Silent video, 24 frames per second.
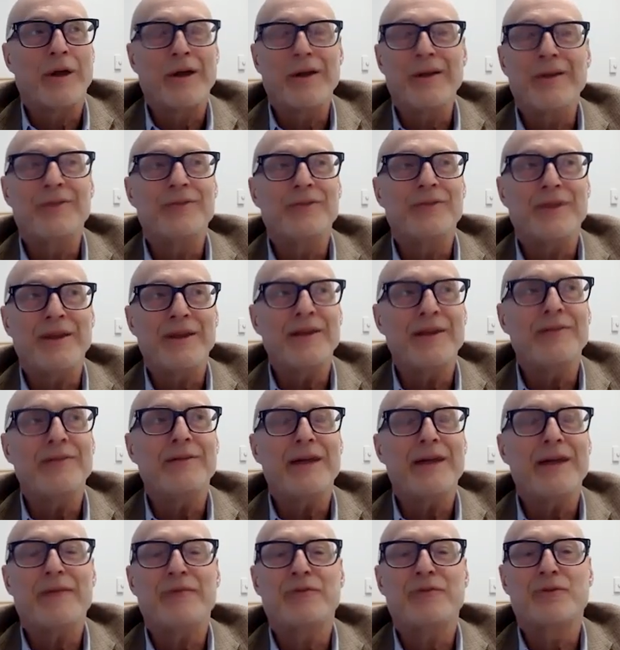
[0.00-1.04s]
In this E
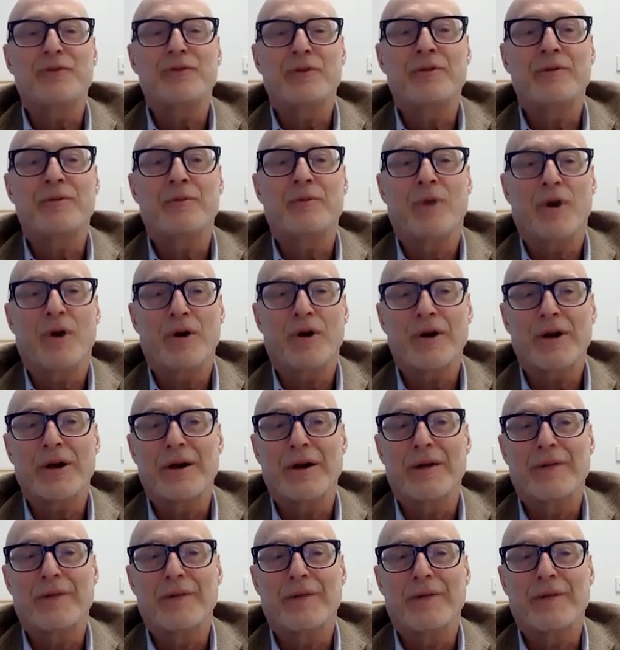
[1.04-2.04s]
T F-driven market,